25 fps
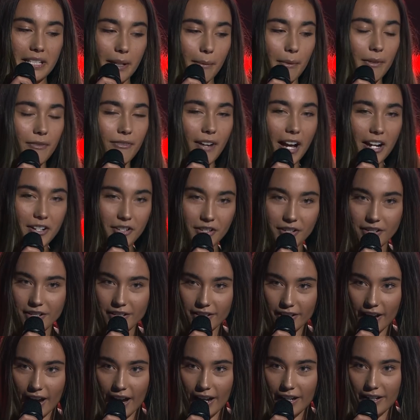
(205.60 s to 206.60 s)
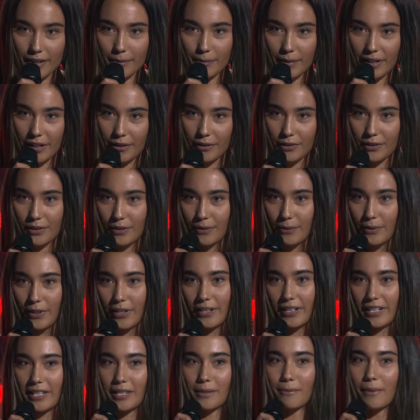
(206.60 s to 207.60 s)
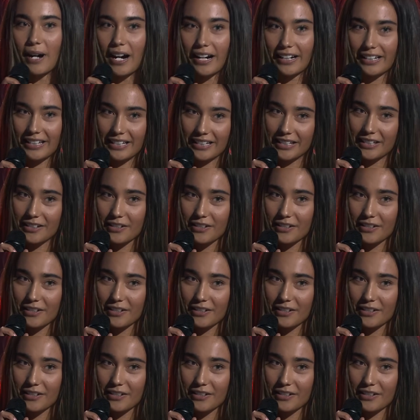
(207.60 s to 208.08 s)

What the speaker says: I'm a fashion designer, but I also work in the marketing